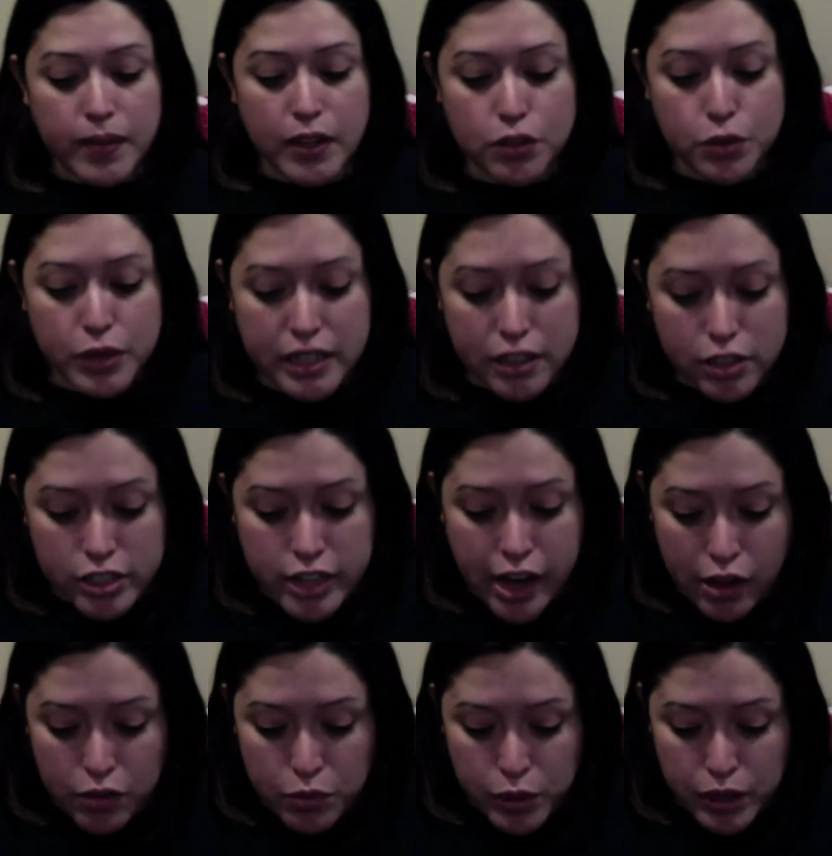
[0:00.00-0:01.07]
Doing inner
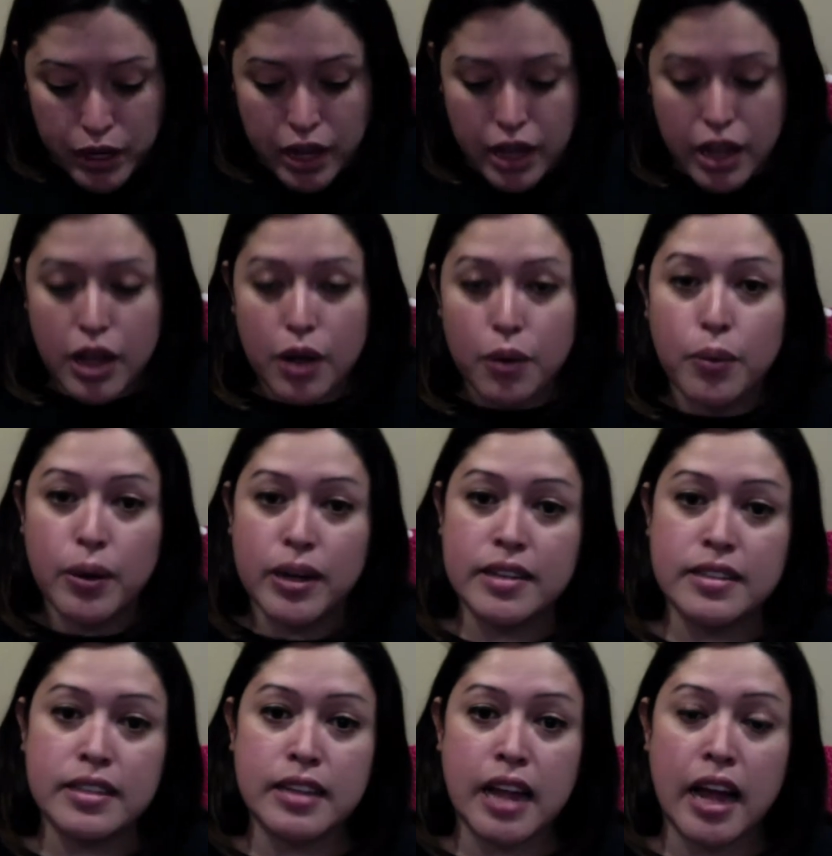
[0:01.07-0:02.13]
child work, what
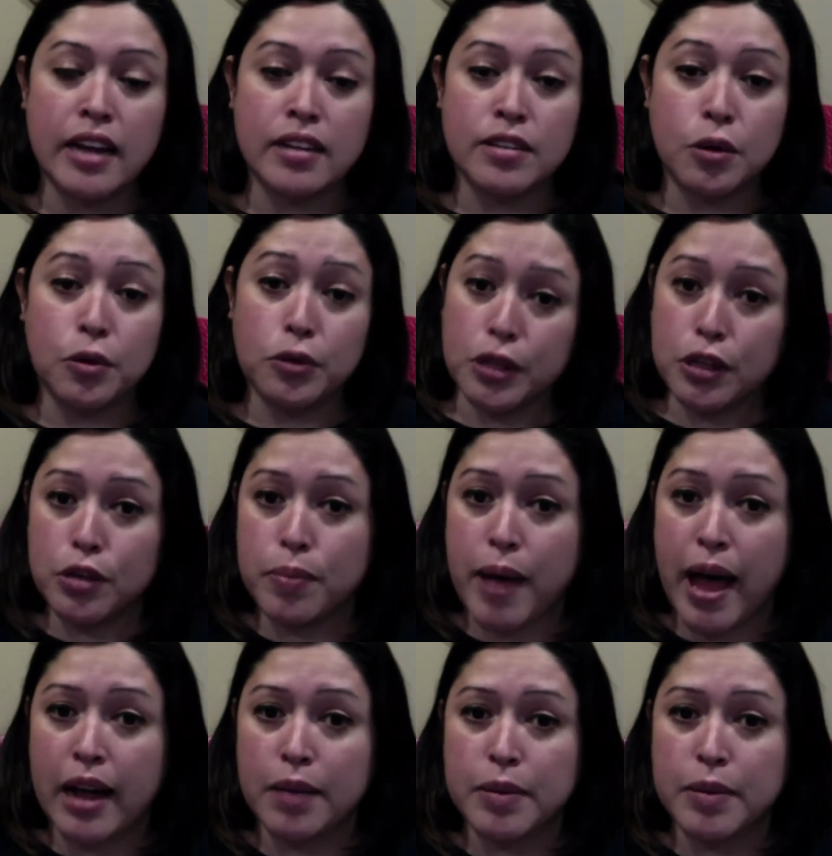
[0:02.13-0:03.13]
is it that is holding you back?